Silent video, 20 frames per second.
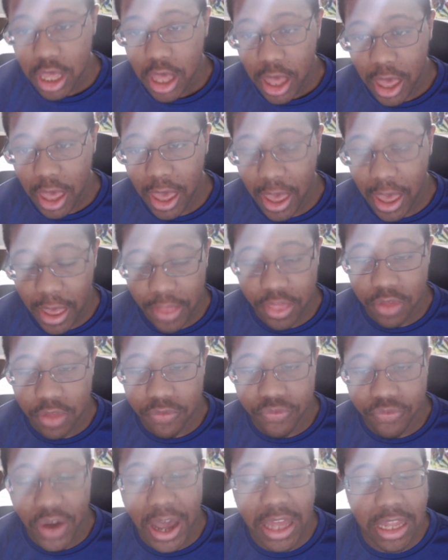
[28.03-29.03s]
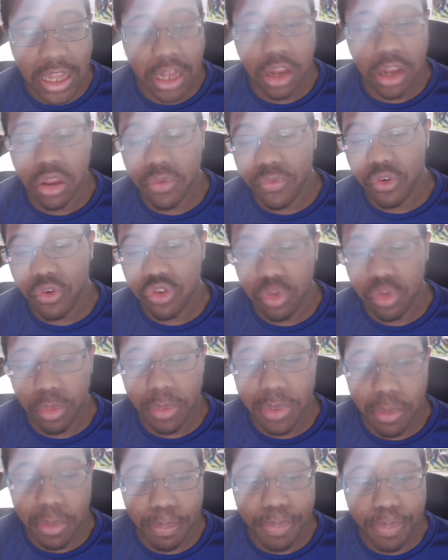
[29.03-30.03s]
and violating the First
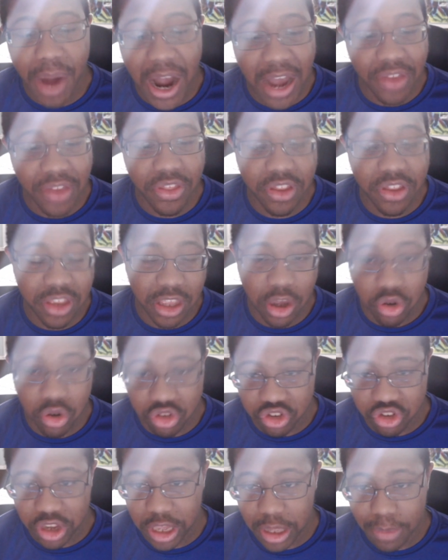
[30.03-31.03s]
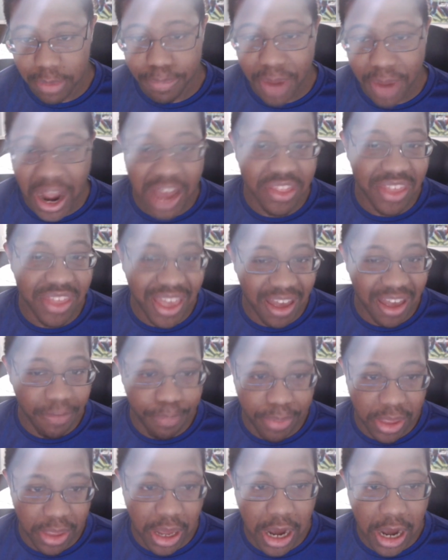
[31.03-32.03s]
Amendment by the DOJ, by the
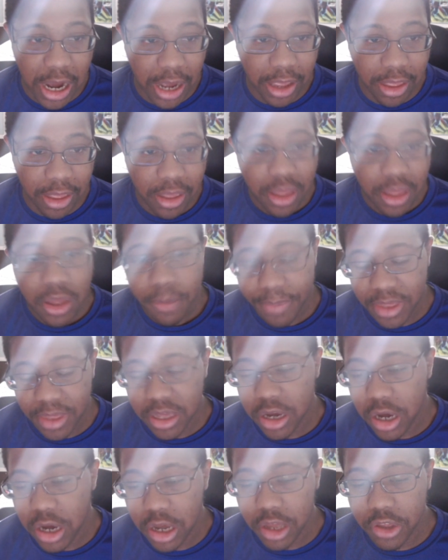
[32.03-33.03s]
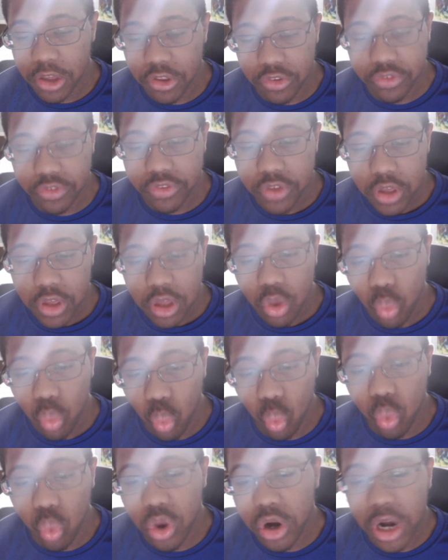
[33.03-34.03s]
FBI, because
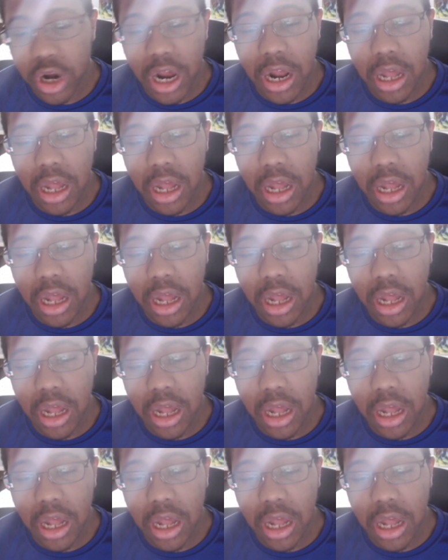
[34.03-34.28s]
we're not